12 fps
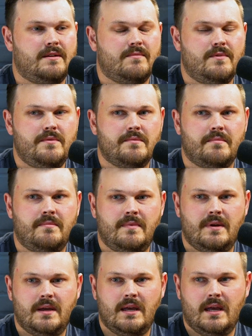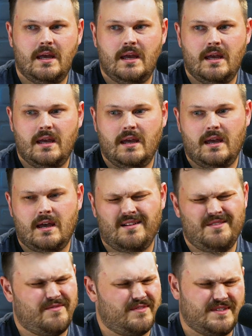mean, I
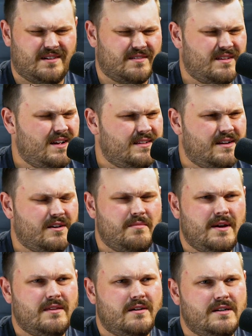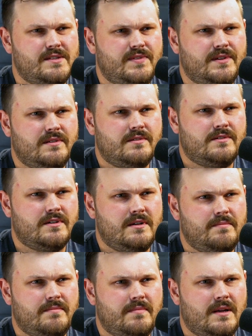don't know if did I talk about the Hartsfield
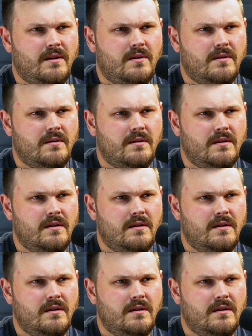trip at all?